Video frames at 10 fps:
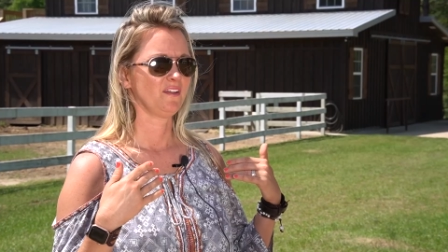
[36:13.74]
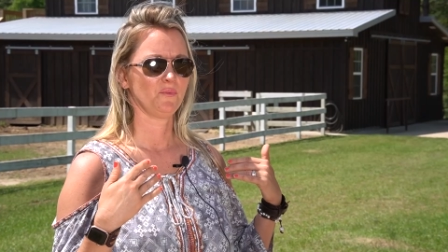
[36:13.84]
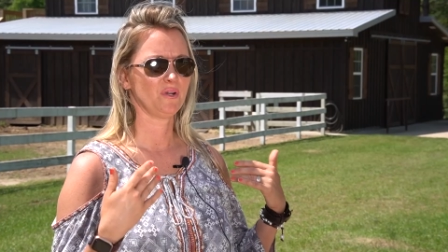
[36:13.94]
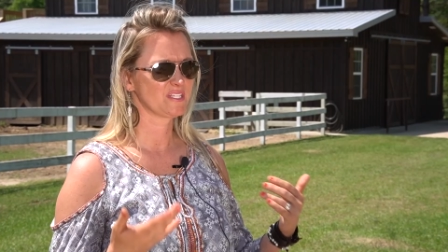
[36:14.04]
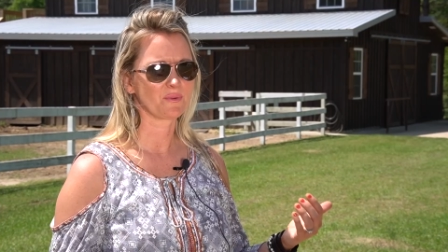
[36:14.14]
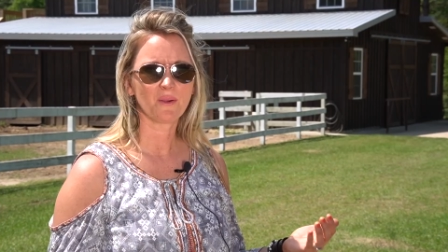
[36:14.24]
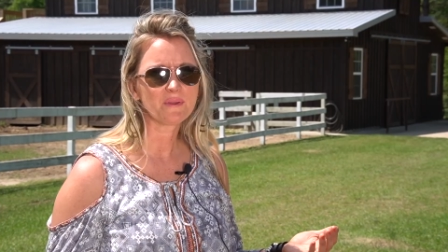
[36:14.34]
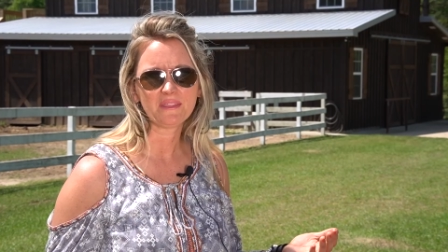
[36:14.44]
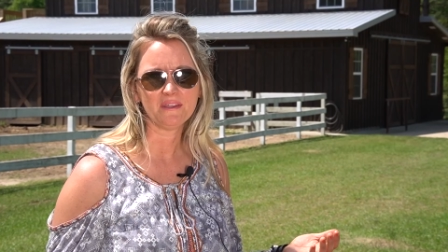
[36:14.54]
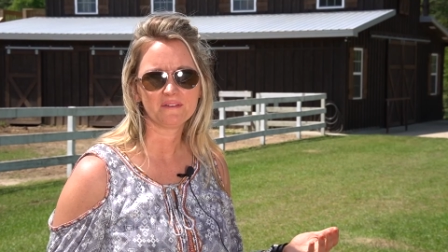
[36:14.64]
what is wrong
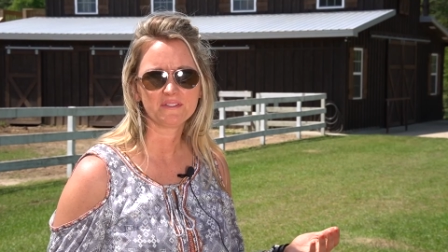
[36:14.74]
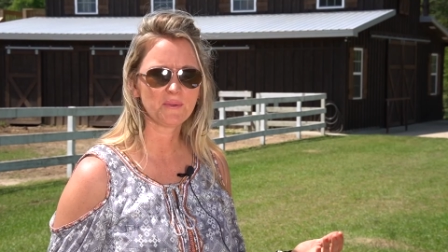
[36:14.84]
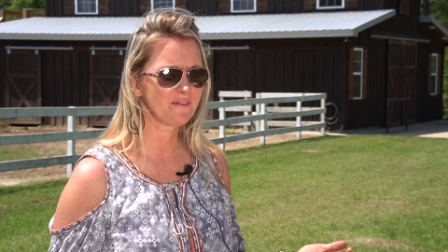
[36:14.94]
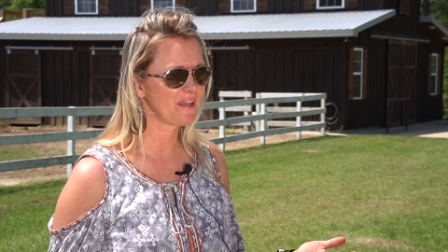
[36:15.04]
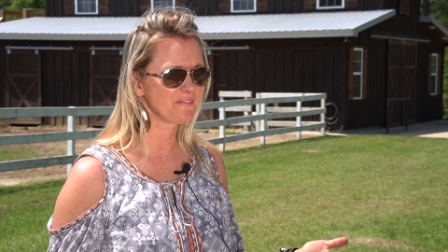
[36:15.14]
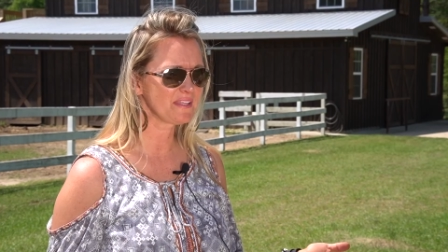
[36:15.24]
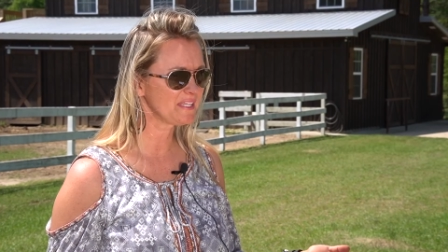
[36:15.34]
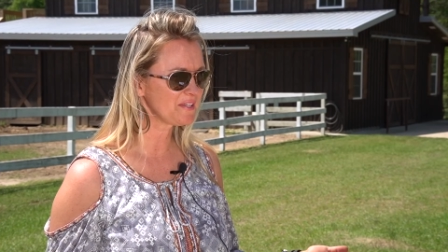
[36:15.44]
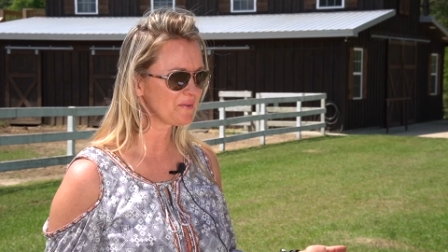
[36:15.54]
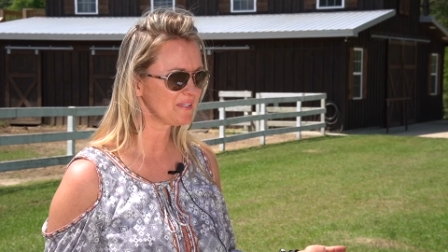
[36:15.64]
with you? You have
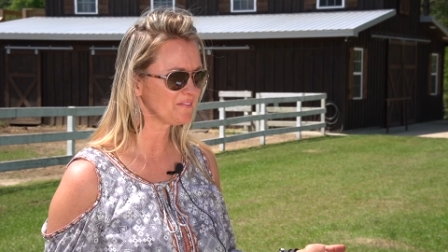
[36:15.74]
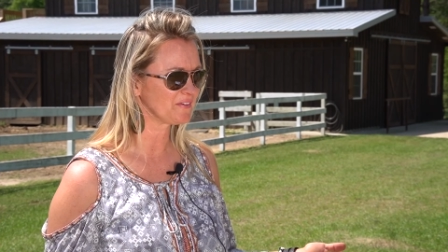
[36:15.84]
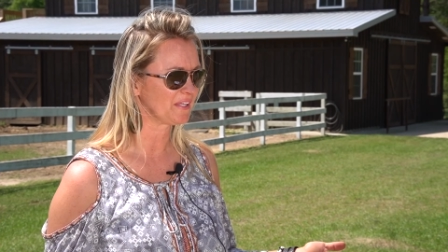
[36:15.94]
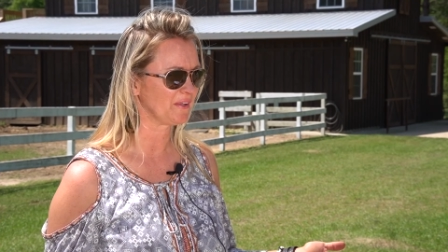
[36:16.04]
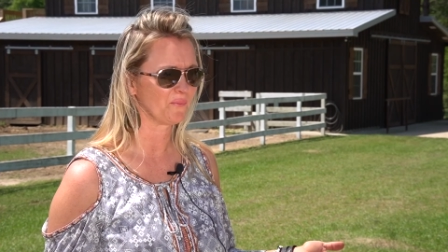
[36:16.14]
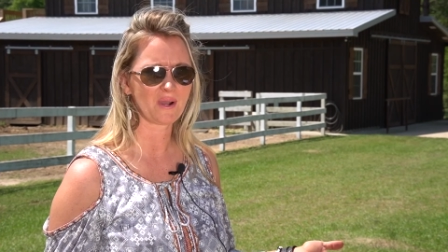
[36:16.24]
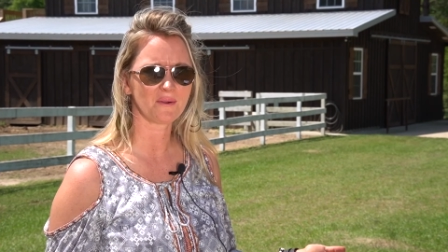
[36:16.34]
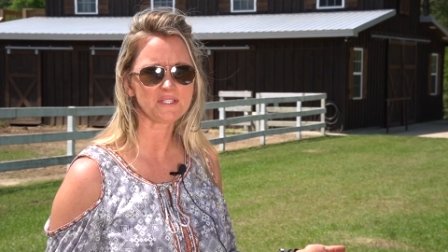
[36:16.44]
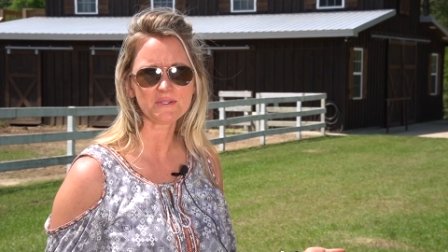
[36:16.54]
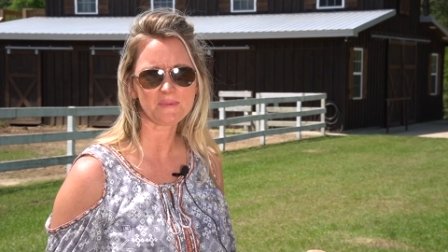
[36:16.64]
everything going for you. Why
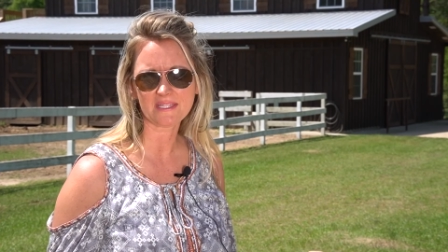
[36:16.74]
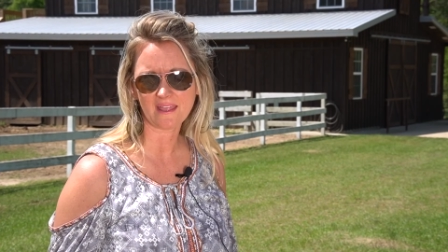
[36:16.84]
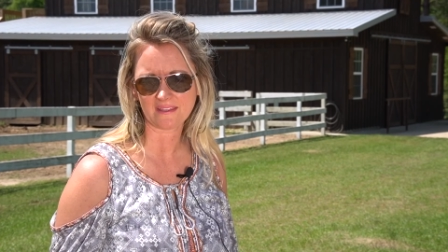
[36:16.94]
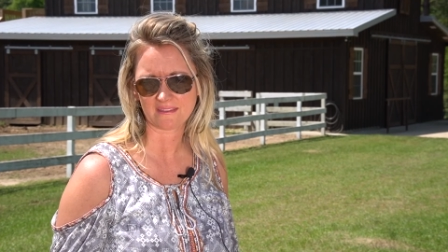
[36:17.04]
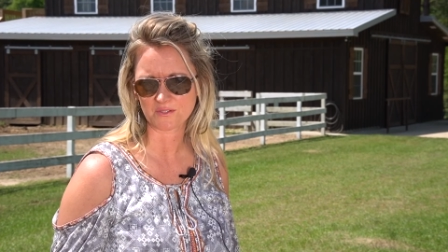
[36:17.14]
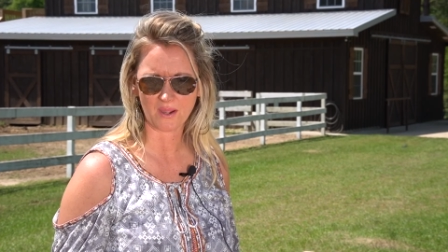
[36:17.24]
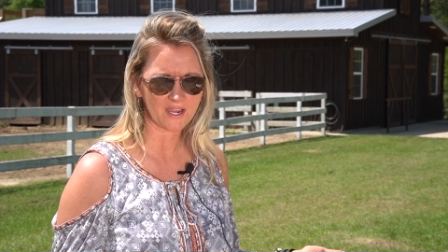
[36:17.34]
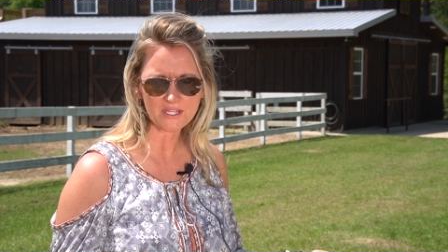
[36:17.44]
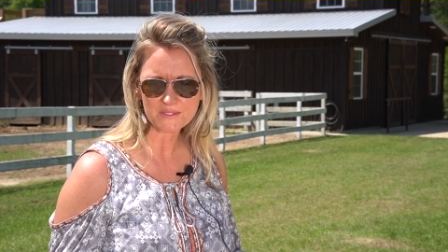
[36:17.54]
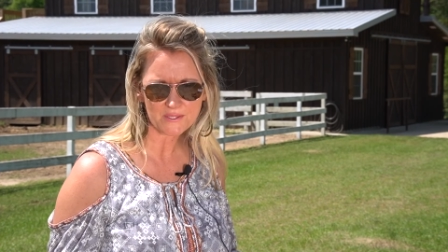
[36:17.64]
would you be like this? Why
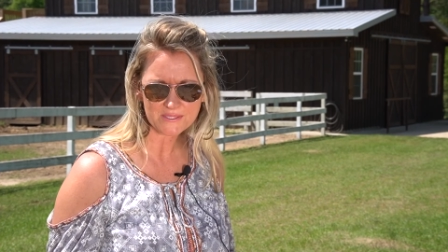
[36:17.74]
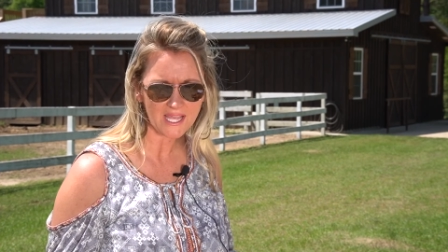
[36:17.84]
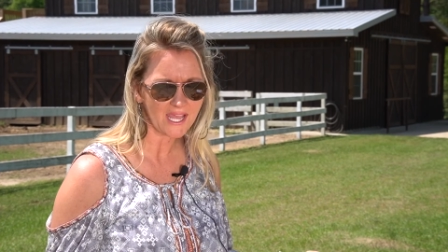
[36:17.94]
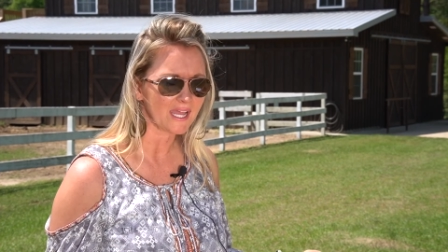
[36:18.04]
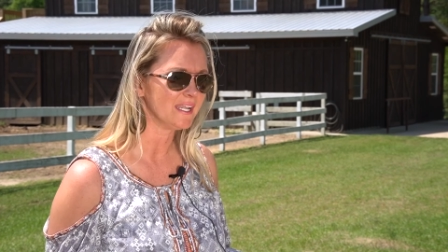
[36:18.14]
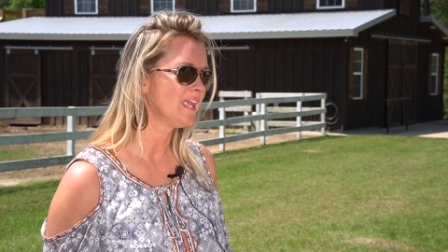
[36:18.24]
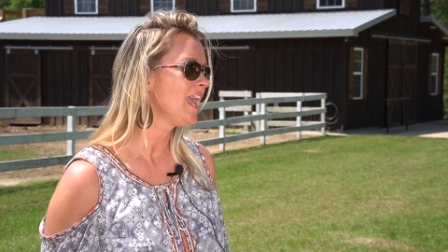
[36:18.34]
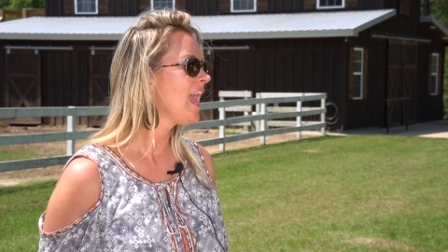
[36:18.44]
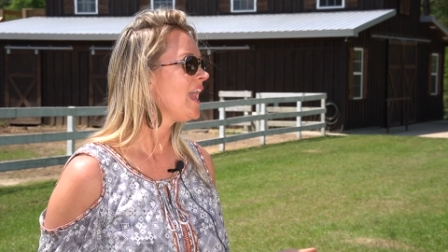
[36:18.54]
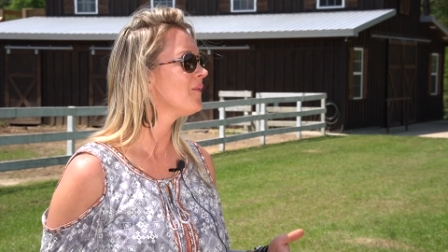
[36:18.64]
are you so sad?
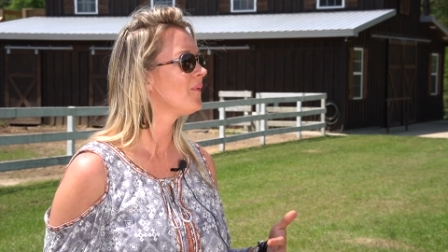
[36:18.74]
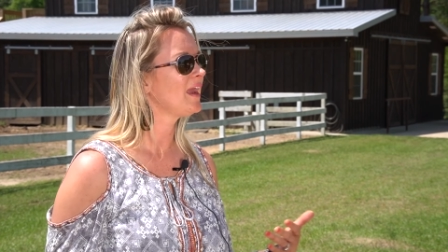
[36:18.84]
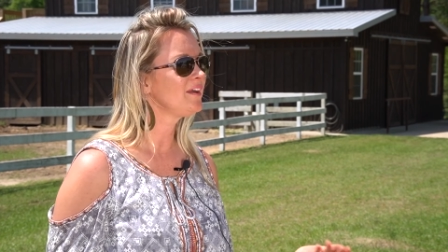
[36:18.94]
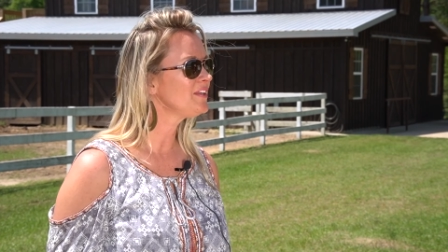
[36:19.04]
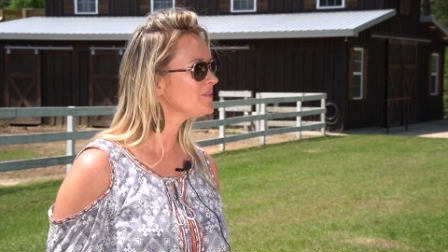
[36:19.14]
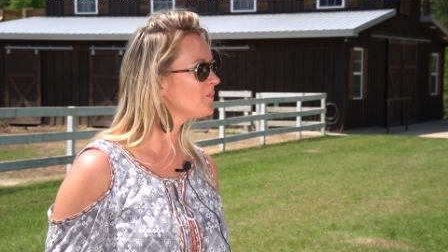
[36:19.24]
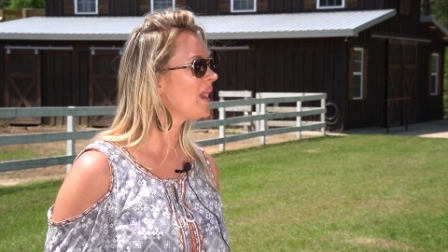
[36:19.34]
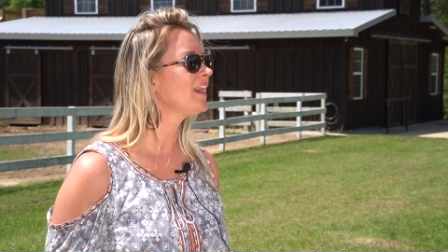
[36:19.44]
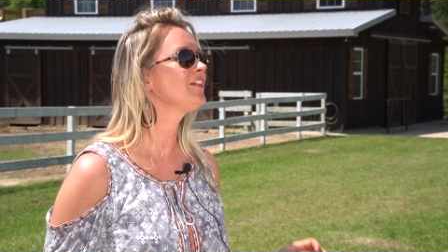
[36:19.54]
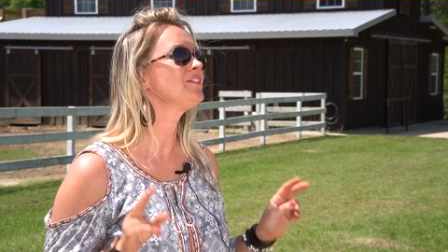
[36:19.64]
And why are you
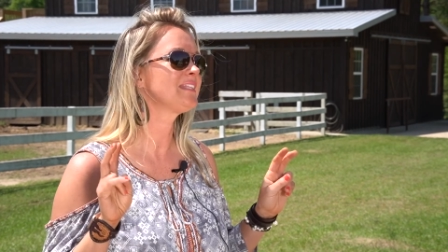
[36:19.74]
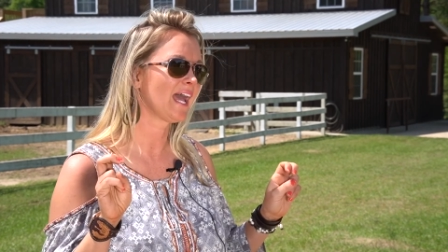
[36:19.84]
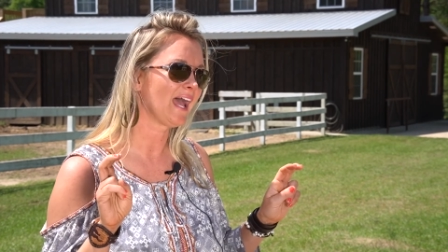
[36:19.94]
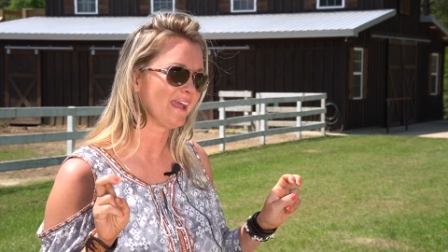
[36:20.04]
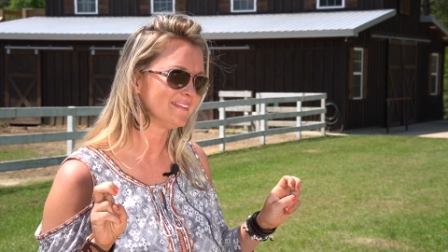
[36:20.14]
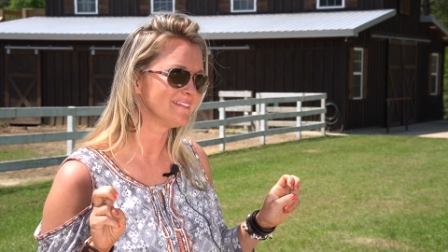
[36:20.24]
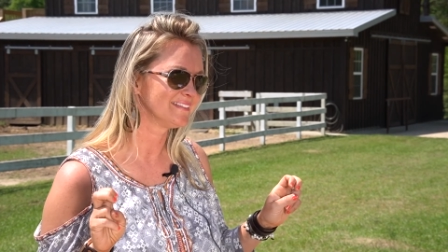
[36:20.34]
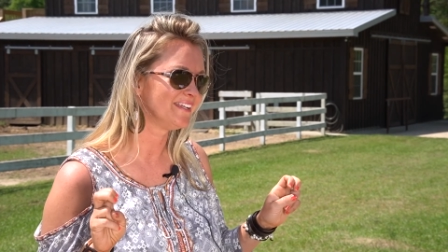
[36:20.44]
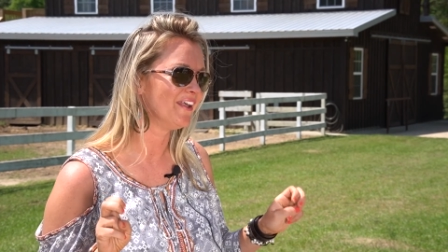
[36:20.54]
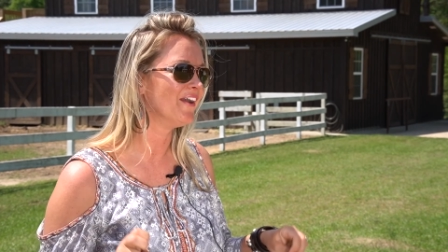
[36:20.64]
why are you sad?
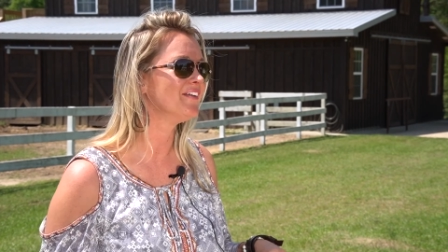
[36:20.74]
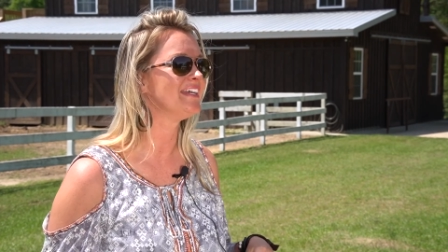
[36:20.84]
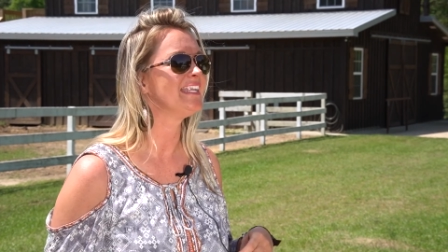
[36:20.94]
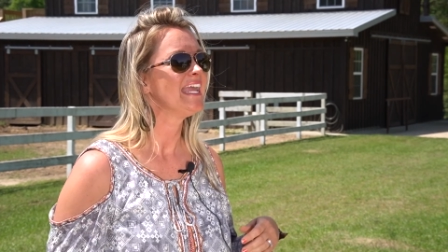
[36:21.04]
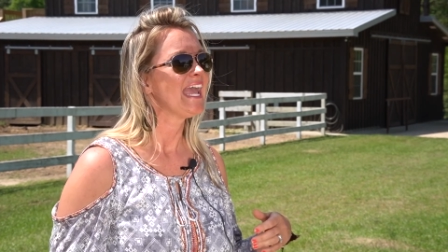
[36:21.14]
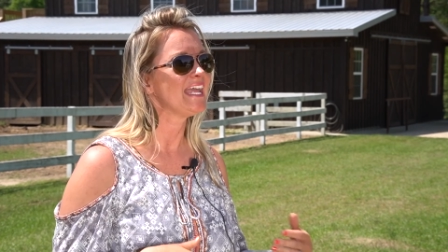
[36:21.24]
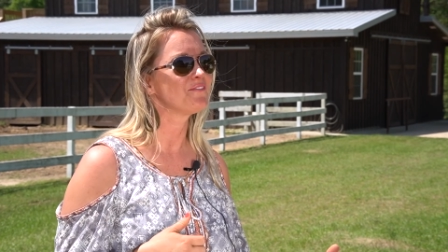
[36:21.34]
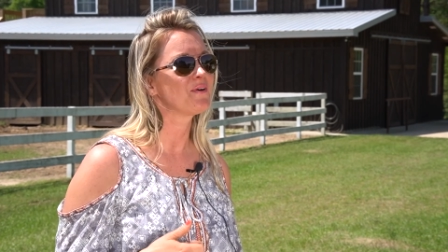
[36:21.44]
You know, yeah. and, and